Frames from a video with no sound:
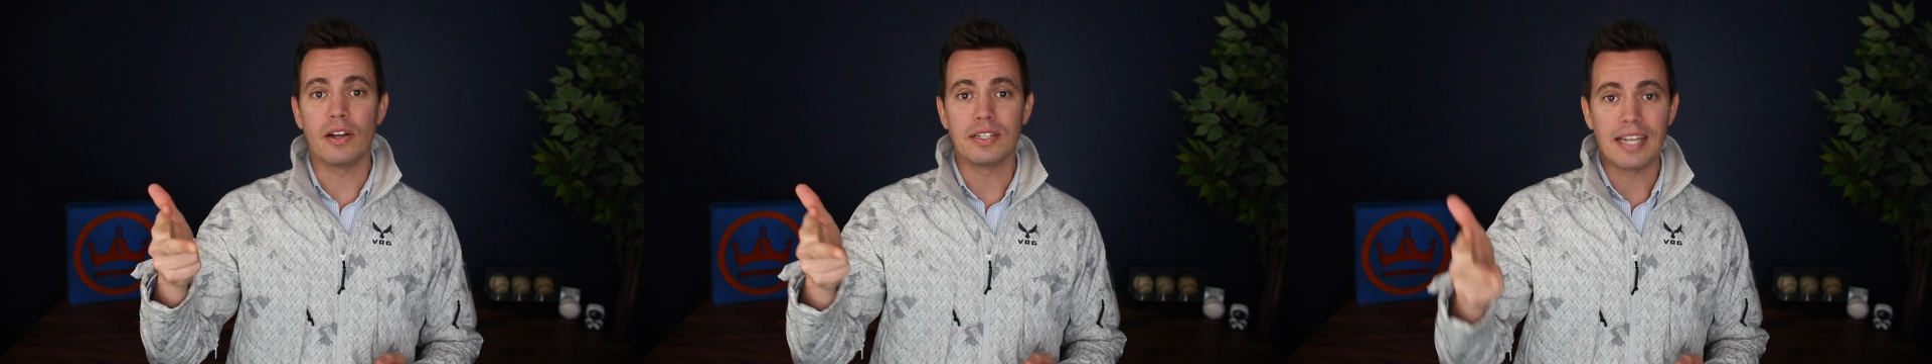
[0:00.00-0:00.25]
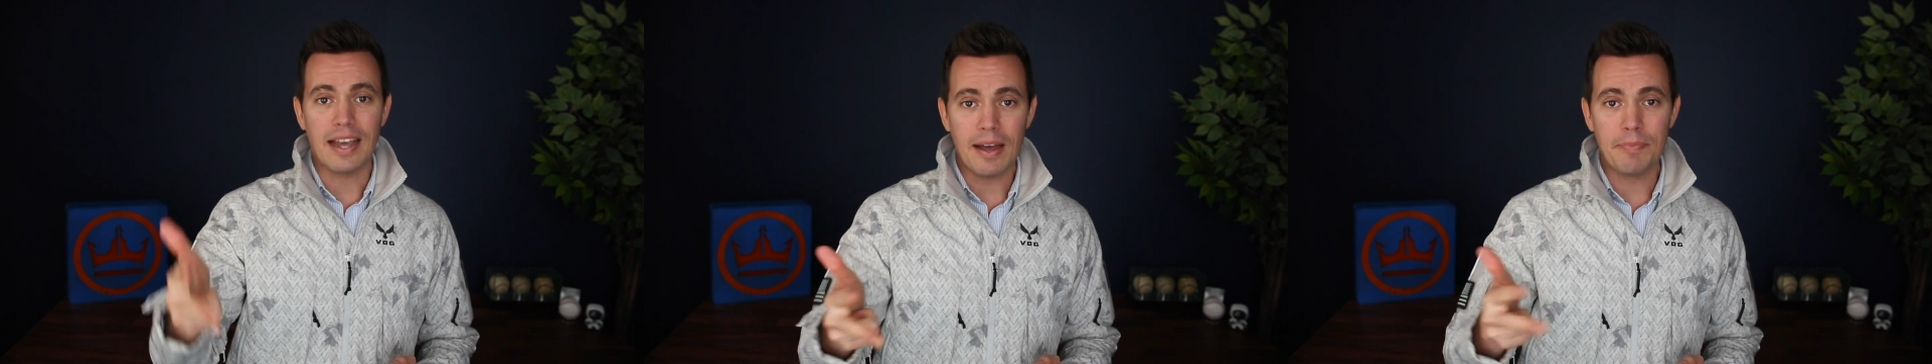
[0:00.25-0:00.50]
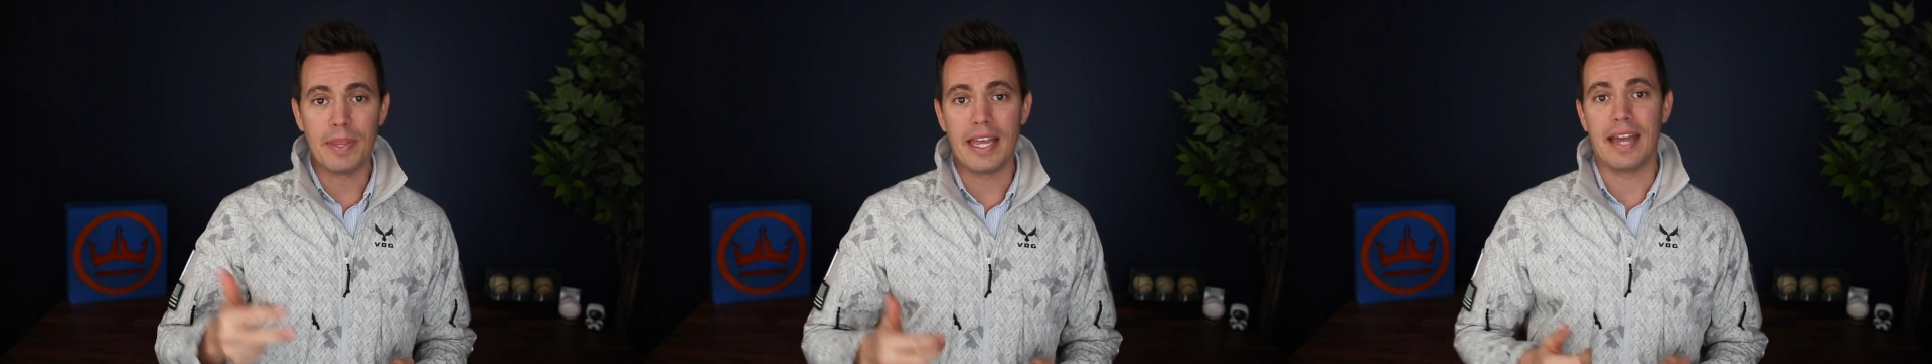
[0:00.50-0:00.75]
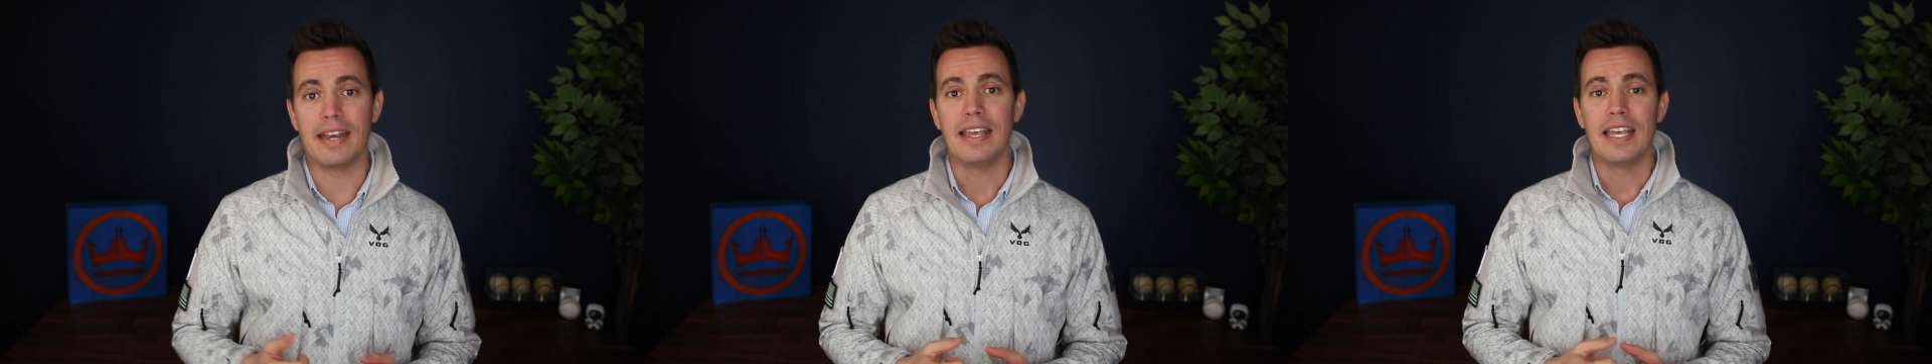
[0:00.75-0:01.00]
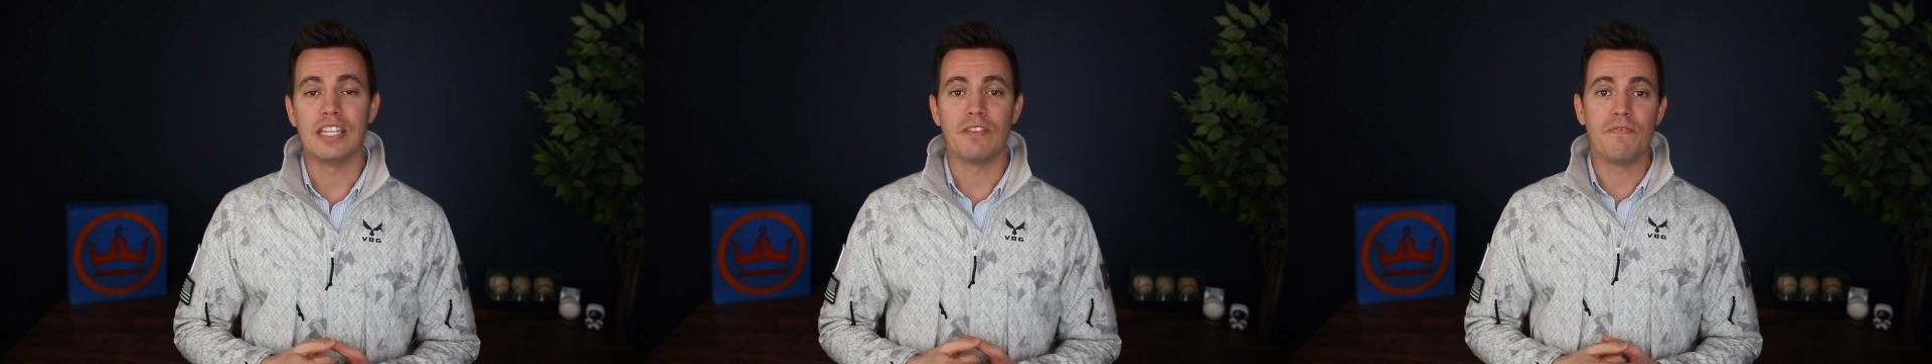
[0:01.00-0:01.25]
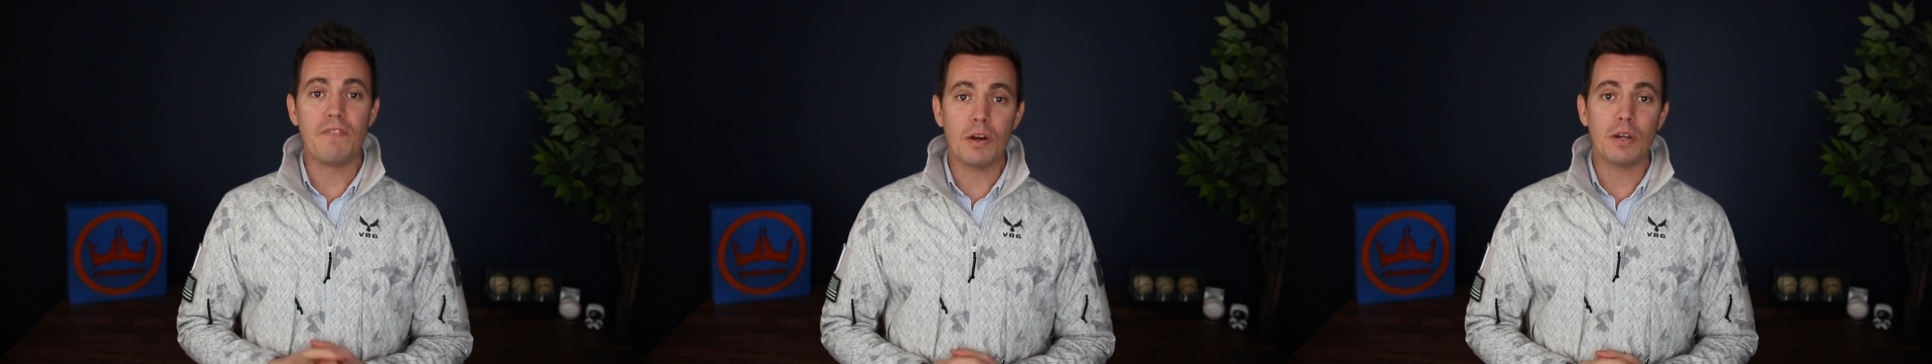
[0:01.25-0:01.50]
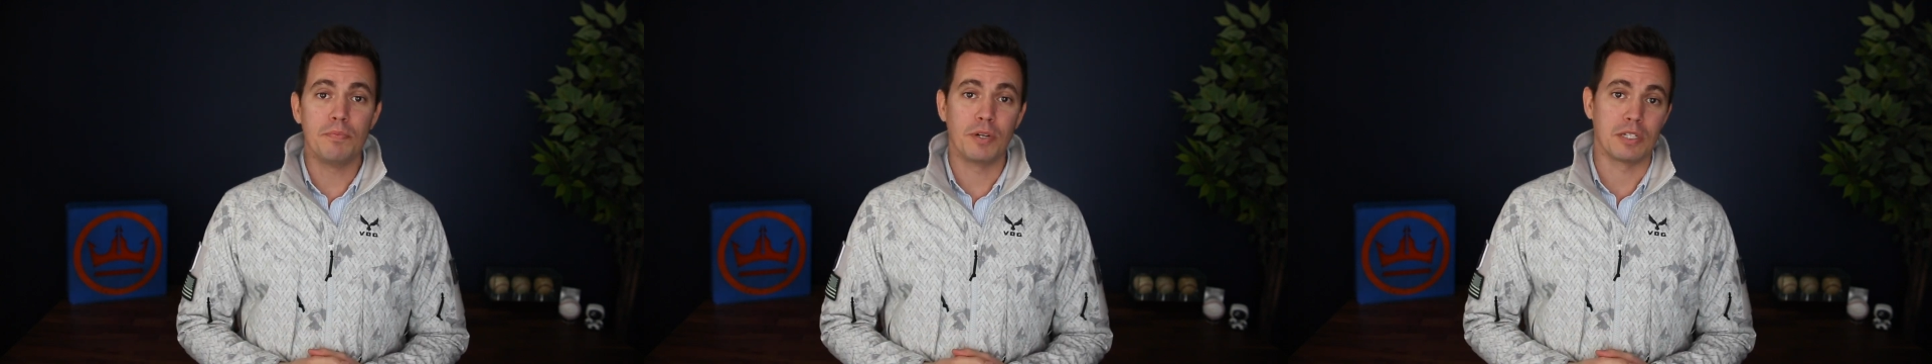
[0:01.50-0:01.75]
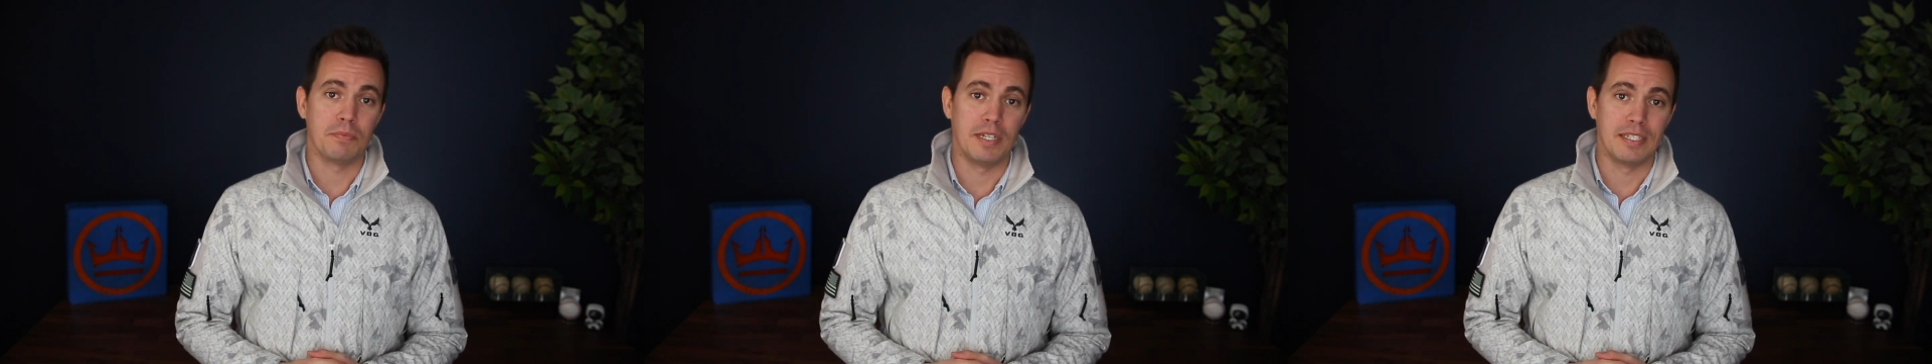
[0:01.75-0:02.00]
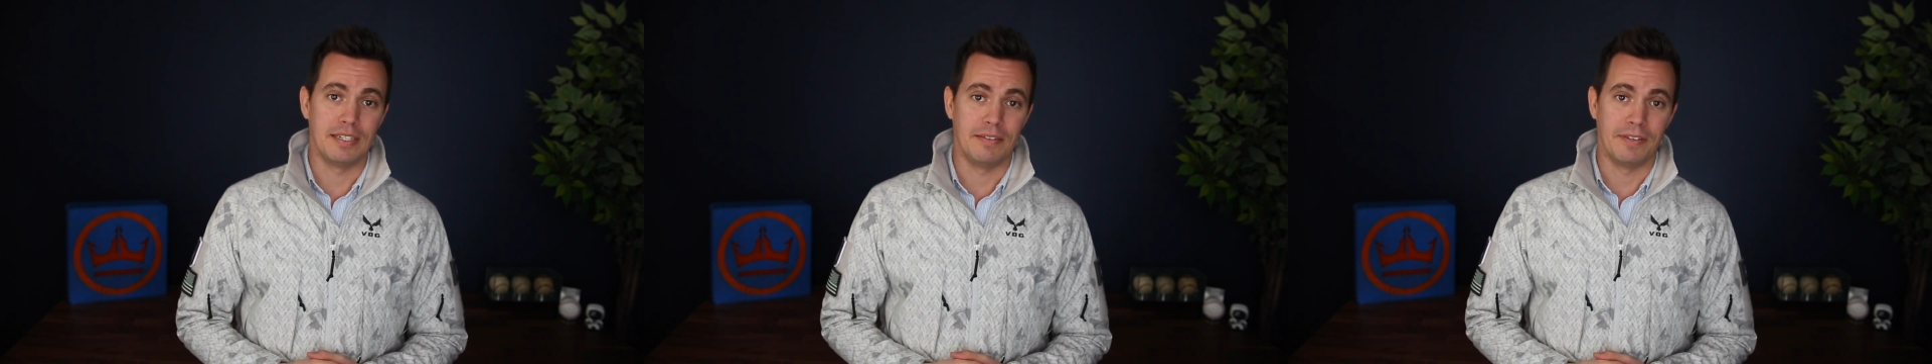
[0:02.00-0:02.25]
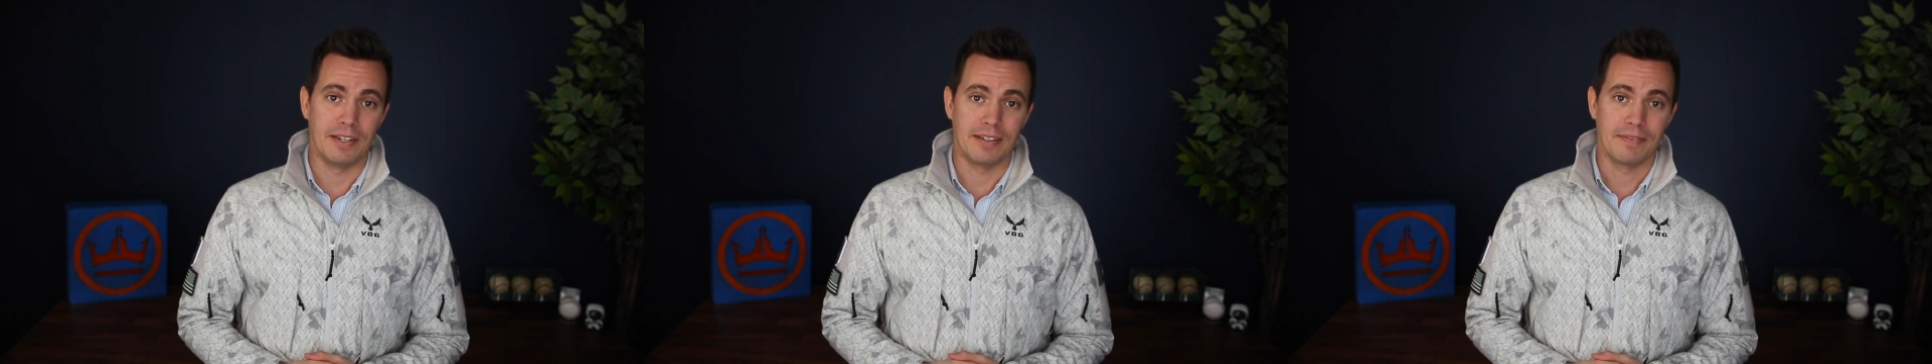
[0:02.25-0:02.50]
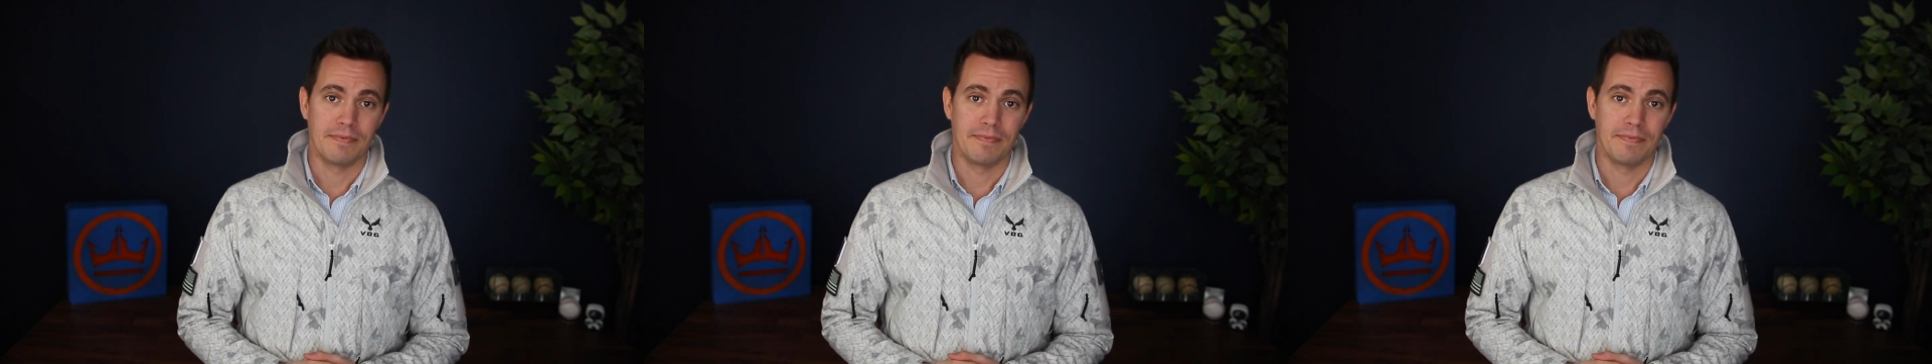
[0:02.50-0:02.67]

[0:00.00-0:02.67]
on top of that is very book specific.